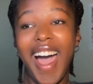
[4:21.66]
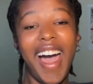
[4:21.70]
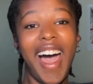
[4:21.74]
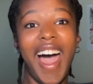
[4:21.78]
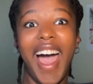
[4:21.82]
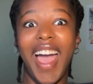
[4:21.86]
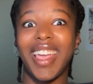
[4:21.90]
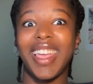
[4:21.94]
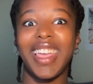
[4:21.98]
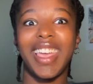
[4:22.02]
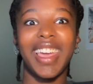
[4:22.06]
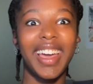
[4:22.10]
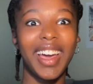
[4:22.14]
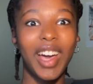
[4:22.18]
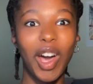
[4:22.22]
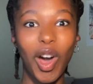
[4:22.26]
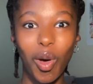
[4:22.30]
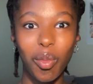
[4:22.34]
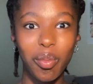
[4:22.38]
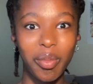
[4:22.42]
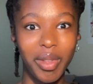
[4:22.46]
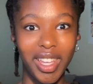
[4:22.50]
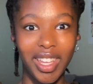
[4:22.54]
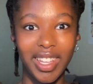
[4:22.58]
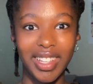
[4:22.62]
I can't
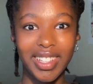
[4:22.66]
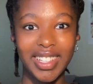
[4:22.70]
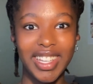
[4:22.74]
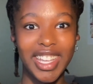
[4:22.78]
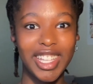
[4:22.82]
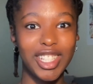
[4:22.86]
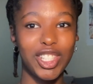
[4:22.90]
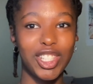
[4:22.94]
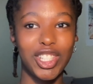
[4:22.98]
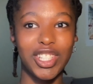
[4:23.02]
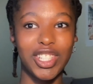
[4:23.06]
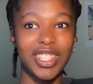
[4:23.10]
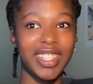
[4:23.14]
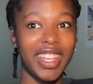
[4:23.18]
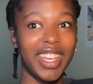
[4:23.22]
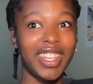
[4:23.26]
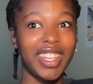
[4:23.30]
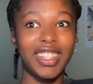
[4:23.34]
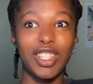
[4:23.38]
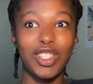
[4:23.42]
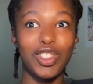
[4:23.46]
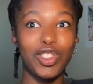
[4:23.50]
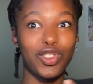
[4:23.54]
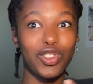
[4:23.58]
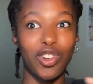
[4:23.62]
help it. It's just
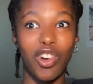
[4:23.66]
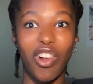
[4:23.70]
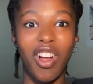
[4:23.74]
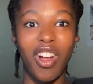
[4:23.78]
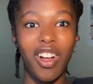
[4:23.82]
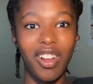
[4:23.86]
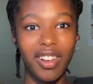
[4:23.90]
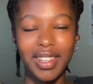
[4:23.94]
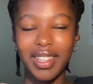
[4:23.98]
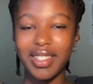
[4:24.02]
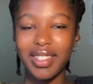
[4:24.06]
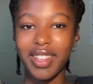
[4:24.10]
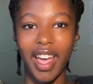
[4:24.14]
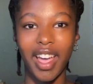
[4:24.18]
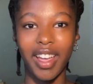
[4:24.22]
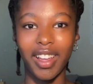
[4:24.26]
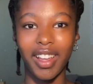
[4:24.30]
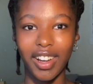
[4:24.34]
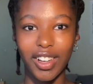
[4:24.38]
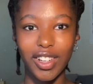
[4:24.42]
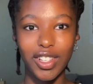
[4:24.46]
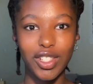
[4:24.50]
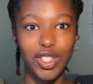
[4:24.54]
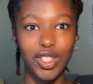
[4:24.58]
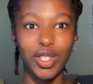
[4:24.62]
like this strong
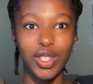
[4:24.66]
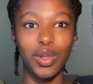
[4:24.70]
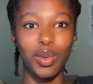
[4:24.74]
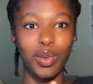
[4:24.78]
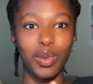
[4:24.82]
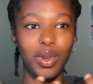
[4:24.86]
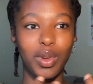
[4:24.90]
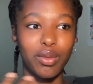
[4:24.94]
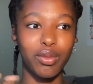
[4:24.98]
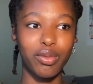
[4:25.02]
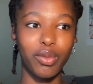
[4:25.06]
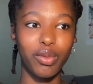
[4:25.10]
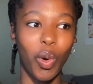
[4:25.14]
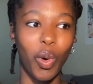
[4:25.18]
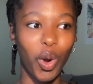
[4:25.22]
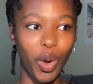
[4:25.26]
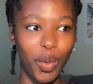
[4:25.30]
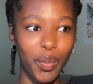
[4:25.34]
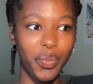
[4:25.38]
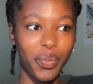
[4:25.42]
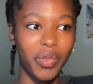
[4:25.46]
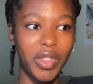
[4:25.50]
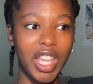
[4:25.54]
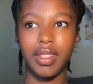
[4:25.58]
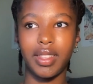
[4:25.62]
desire to
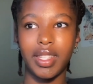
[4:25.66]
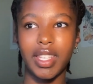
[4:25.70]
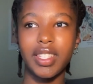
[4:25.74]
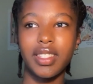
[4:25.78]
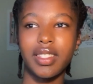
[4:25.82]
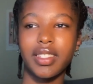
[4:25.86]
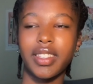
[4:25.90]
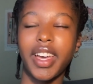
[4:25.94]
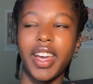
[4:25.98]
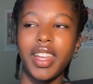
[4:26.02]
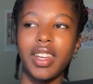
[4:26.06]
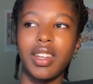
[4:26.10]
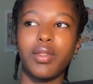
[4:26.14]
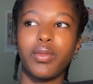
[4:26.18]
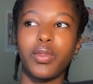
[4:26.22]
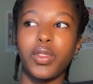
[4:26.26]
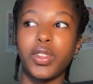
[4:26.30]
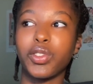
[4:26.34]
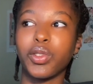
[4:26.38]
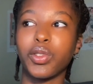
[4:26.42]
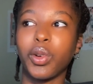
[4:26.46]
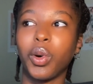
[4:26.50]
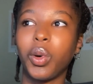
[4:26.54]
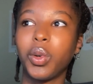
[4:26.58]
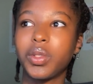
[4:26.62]
conform. This kind of
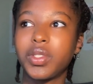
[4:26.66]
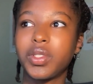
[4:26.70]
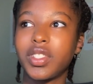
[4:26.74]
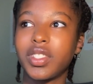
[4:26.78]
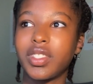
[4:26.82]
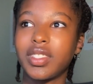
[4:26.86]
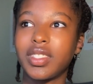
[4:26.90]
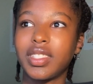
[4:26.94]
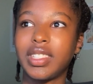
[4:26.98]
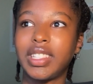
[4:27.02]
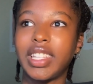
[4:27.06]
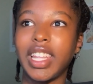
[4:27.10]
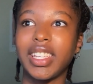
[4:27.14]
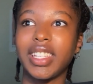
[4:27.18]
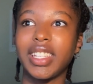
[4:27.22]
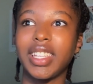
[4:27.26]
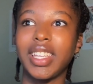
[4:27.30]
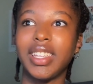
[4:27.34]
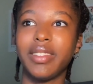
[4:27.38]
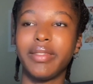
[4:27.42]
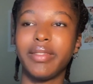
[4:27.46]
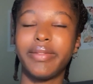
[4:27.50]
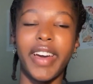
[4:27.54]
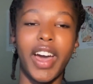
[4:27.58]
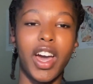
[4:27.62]
result that
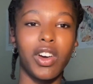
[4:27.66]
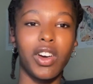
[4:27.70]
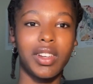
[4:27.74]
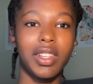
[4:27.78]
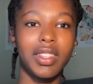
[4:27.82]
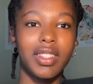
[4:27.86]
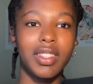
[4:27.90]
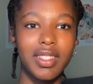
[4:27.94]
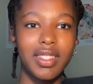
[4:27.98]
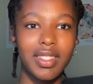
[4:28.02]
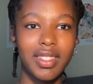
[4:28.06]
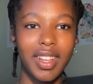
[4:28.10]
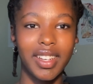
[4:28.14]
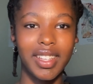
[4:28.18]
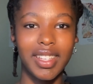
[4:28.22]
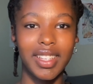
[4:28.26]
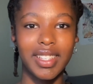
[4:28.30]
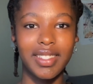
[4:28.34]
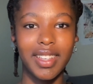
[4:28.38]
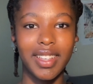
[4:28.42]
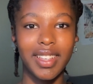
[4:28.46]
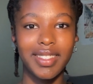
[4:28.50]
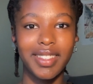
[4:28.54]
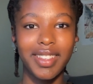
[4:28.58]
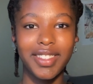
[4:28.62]
he found in the
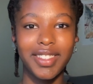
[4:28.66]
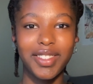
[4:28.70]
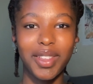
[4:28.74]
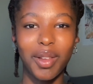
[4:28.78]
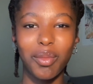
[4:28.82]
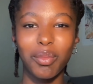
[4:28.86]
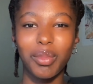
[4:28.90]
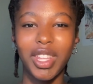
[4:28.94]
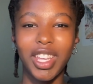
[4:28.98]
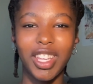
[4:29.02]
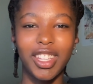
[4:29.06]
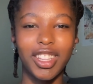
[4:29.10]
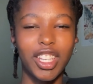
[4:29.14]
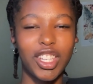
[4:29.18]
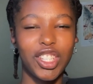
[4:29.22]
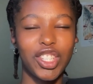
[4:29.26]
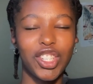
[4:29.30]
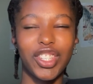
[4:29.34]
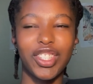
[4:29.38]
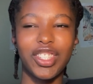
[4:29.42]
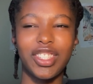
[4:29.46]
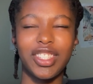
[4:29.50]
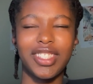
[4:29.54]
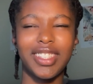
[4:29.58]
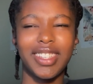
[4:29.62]
studies isn't something that
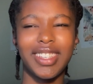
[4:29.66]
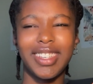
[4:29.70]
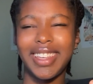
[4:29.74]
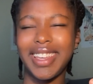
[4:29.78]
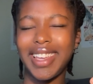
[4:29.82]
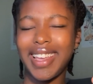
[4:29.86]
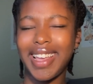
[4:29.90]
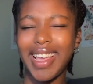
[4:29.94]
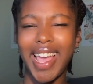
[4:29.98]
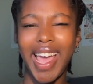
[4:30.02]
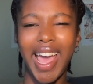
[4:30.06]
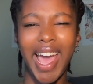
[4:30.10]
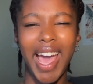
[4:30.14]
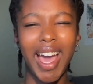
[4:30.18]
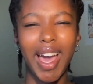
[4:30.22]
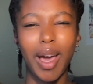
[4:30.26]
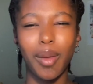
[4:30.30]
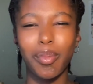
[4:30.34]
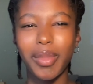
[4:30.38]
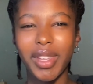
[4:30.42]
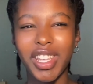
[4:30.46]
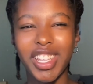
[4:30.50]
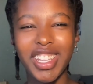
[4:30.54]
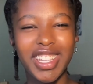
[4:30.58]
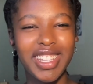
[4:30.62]
just
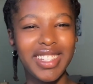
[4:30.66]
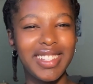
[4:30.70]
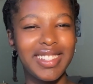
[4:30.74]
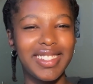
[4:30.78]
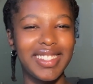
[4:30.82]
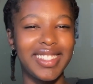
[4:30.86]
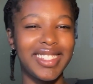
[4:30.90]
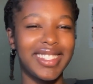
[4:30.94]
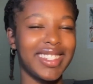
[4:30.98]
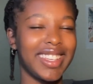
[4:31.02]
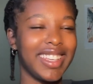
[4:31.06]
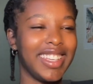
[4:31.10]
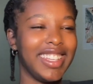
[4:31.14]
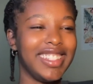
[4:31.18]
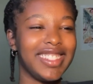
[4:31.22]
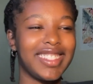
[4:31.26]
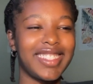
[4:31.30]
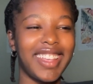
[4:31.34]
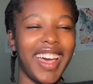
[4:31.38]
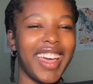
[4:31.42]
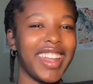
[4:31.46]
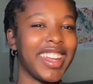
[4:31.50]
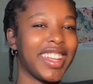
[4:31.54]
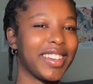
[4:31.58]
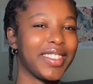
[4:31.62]
happens
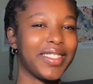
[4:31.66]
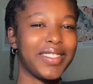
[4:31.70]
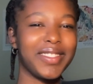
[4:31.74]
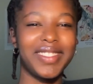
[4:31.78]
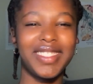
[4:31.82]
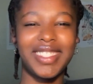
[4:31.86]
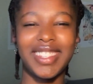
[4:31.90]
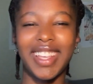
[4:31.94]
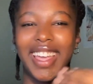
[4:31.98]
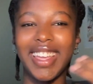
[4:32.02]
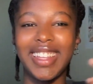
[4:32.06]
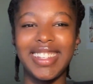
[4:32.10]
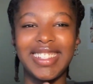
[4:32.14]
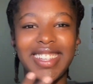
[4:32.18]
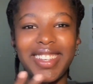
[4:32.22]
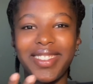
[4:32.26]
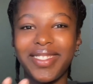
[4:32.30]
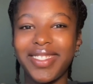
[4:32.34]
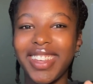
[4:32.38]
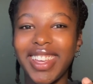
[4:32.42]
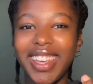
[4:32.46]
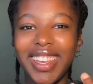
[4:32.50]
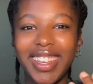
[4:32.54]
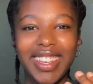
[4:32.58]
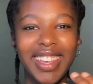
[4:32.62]
inside of
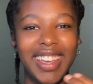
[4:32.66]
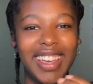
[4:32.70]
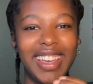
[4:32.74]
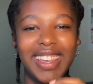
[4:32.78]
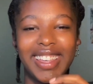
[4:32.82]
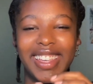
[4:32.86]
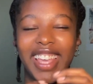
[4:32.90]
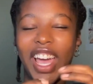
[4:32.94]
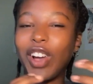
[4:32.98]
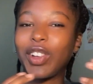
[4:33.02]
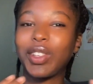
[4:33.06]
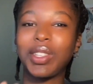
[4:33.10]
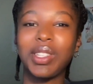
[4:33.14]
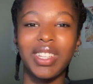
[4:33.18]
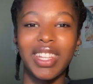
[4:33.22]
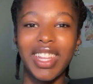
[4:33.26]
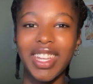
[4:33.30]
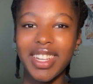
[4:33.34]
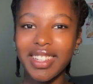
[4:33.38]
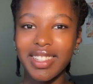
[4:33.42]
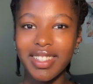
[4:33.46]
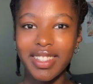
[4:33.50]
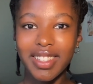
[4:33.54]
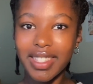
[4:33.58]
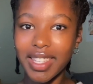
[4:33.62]
scientific,
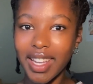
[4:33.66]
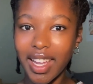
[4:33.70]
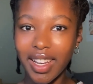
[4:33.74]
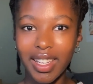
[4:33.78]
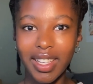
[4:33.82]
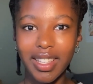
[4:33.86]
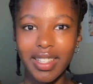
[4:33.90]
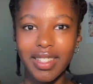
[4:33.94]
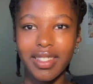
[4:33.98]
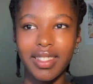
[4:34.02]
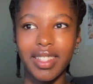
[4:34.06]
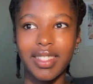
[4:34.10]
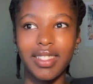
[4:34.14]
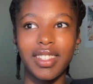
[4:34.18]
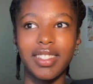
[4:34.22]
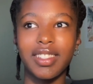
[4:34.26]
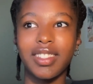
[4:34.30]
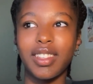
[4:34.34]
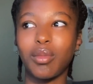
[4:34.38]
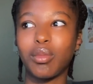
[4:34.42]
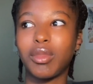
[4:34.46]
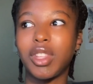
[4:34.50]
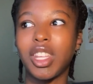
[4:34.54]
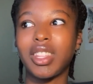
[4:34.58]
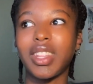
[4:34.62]
calculated studies. This
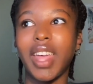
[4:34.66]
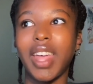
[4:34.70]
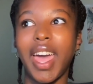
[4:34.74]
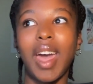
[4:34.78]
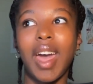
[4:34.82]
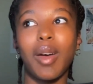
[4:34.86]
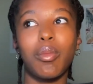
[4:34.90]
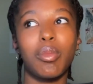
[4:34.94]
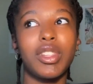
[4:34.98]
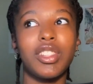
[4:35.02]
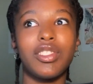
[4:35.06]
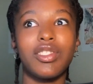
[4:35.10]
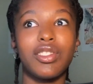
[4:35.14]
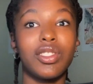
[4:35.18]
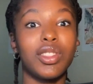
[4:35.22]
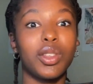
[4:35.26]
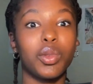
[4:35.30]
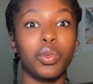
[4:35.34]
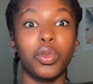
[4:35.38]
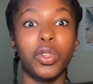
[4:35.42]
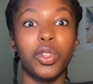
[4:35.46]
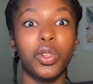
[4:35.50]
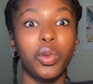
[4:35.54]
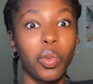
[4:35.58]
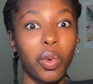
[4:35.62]
is something that happens
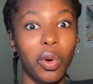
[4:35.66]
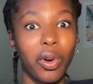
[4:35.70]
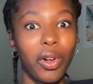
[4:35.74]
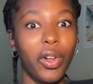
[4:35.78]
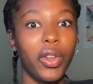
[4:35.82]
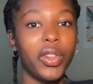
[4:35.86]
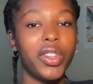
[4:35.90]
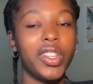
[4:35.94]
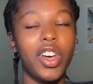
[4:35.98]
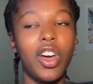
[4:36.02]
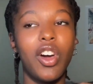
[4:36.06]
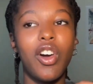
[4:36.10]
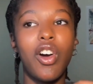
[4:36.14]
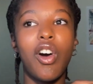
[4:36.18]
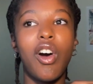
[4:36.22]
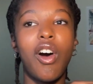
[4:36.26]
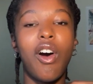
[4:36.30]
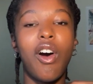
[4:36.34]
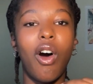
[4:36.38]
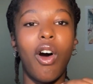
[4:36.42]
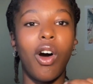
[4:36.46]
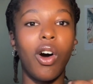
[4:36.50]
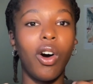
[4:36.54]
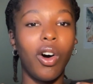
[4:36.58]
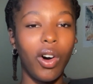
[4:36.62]
in the real world
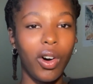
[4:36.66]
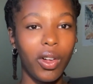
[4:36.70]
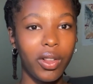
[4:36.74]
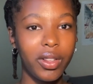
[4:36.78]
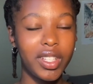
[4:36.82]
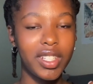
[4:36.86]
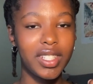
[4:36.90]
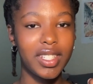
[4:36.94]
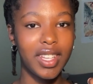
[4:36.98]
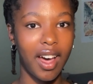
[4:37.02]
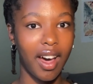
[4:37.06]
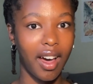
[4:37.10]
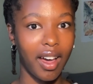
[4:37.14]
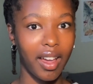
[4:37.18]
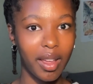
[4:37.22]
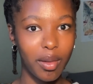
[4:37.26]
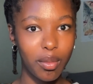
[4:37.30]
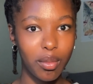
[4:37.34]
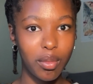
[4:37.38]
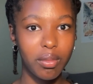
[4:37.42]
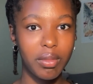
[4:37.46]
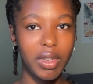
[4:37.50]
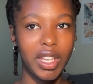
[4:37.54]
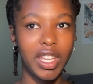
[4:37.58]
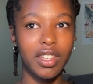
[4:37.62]
all the
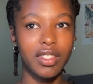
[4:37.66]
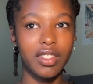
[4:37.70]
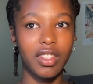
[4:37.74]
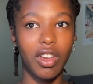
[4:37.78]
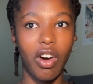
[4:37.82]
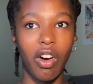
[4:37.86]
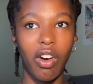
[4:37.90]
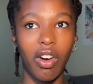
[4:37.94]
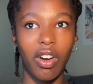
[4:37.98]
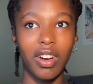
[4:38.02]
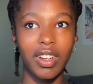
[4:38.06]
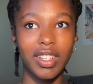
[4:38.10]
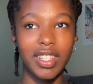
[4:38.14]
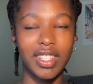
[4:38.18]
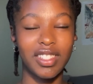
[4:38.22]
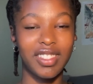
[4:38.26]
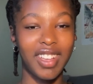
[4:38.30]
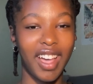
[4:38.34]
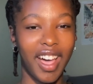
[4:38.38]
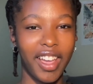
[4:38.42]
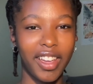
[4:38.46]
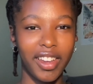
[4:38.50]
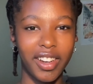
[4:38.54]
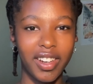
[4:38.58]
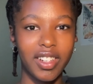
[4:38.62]
time, because our
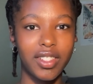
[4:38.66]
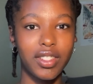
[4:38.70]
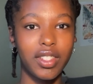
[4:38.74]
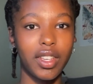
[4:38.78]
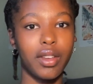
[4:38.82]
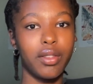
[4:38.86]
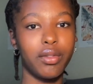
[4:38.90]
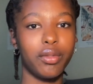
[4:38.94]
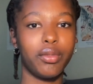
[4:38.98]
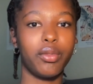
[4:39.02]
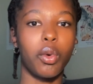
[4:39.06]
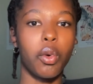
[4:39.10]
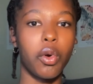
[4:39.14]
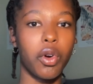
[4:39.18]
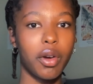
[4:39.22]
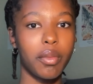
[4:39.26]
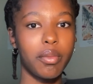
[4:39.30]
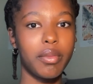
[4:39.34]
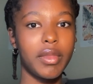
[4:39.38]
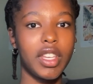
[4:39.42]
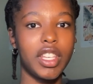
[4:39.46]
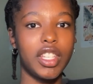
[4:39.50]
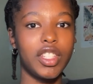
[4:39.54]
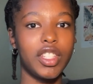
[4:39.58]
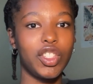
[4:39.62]
desire to
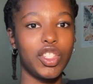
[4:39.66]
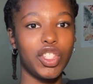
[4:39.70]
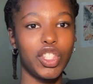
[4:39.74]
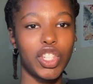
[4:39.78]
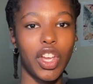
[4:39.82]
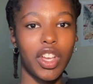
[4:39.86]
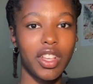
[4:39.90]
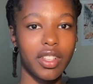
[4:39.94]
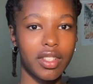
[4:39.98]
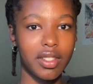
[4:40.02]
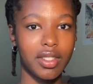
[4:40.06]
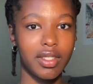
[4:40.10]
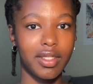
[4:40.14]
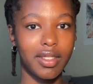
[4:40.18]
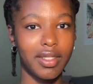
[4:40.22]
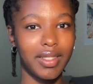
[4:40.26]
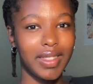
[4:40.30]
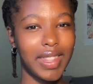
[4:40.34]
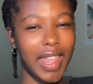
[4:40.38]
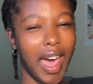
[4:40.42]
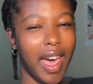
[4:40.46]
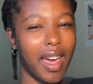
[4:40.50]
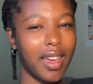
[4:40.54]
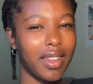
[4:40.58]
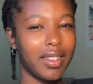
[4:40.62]
conform is
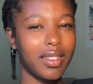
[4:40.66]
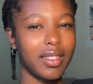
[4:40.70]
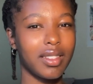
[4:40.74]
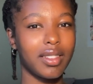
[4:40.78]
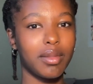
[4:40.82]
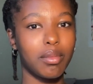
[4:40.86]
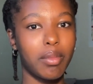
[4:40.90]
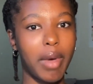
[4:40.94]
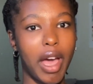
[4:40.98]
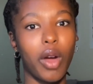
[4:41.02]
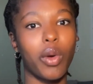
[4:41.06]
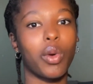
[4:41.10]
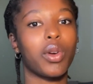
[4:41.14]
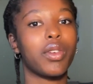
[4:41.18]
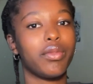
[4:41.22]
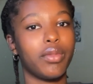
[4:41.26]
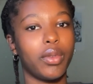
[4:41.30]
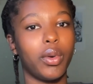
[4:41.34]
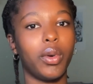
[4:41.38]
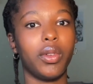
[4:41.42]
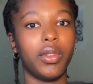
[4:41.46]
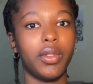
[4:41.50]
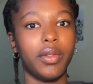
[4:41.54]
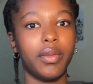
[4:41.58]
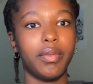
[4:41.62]
just that
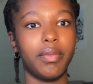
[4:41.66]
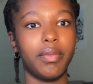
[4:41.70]
powerful.